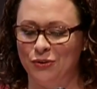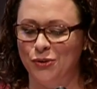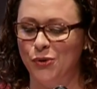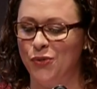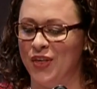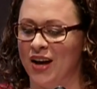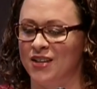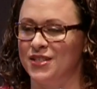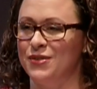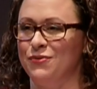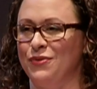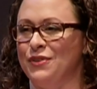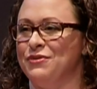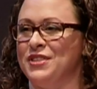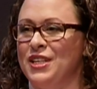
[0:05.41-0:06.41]
two thousand
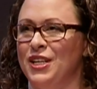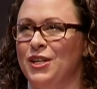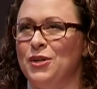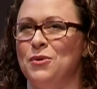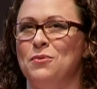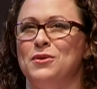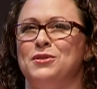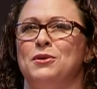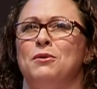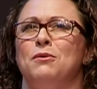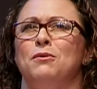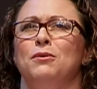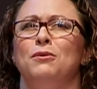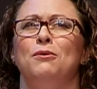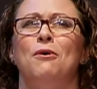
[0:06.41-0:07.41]
fifteen was a
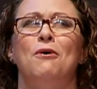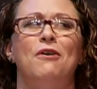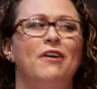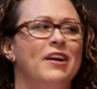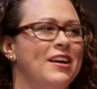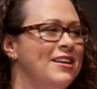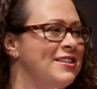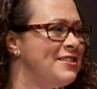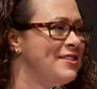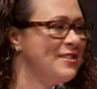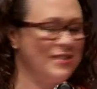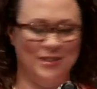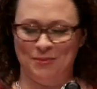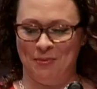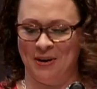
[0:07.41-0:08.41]
glorious
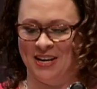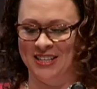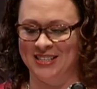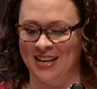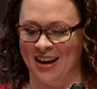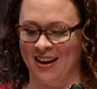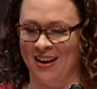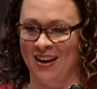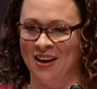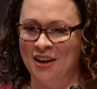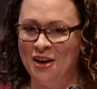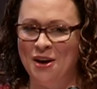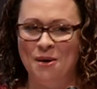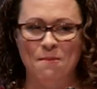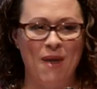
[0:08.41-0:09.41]
spring day.
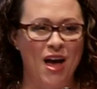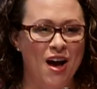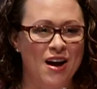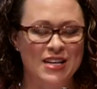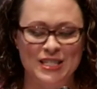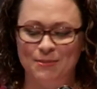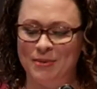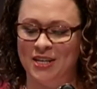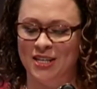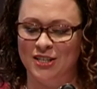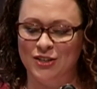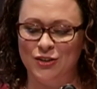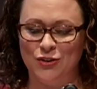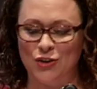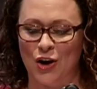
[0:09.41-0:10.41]
My
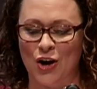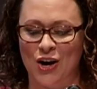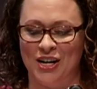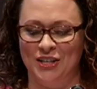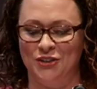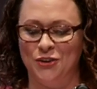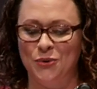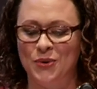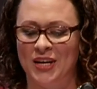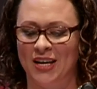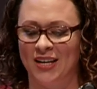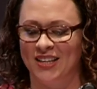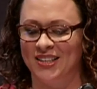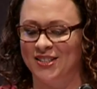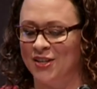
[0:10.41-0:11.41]
husband, dog, and two
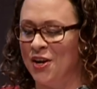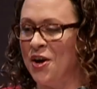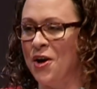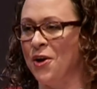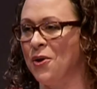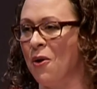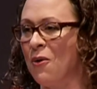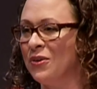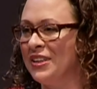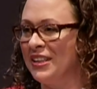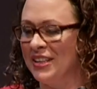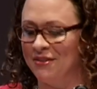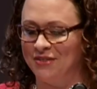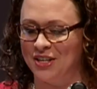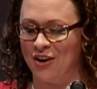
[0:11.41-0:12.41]
kids had only
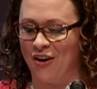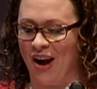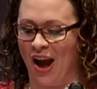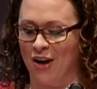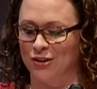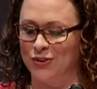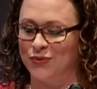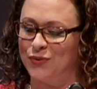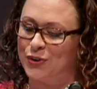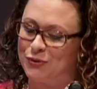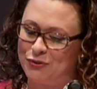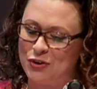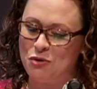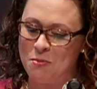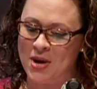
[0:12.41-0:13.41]
lived in our house for a
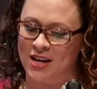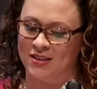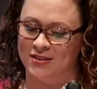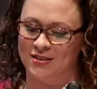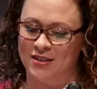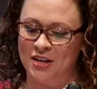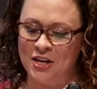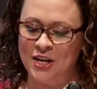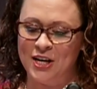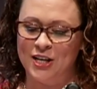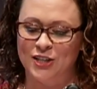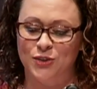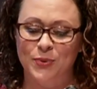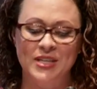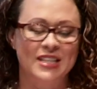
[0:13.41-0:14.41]
few months,
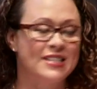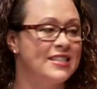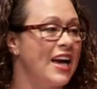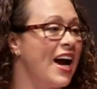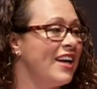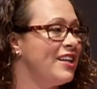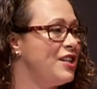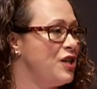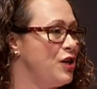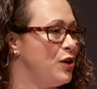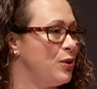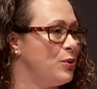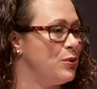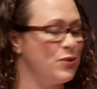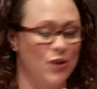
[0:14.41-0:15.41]
so we decided to
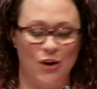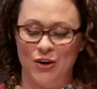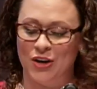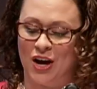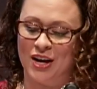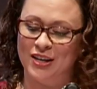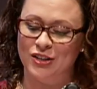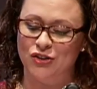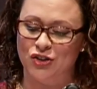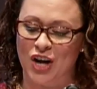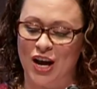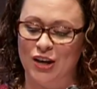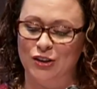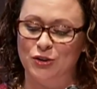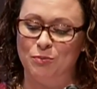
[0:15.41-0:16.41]
use our youngest
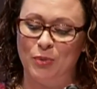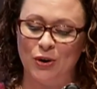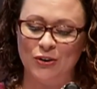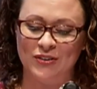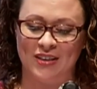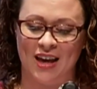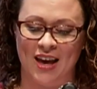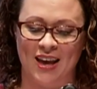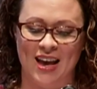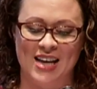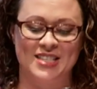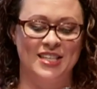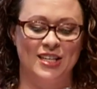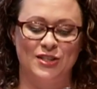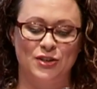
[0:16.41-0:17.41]
child's birthday
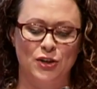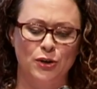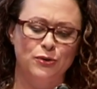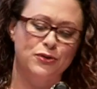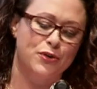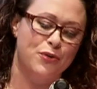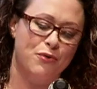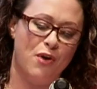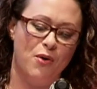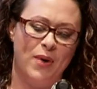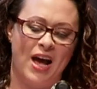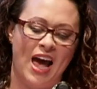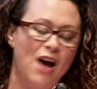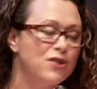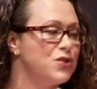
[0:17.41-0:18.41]
as an excuse to throw a
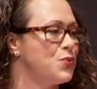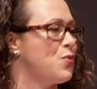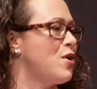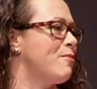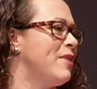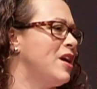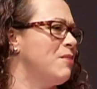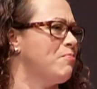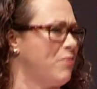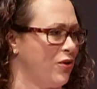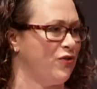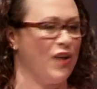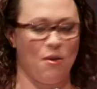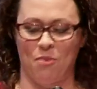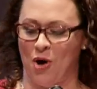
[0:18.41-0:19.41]
housewarming
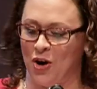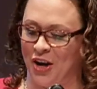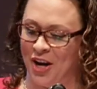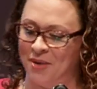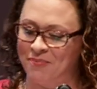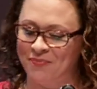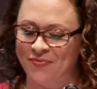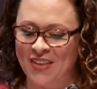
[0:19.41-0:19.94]
birthday party.